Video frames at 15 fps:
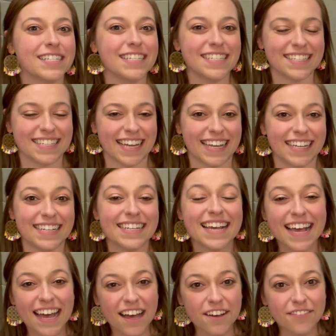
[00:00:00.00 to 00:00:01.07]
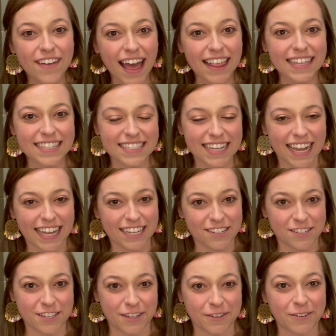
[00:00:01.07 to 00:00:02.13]
to send a Valentine
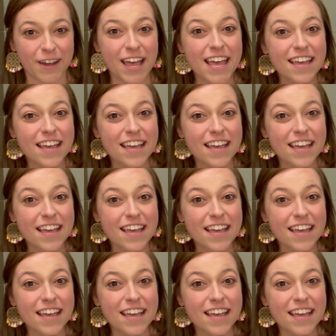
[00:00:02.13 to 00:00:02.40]
to.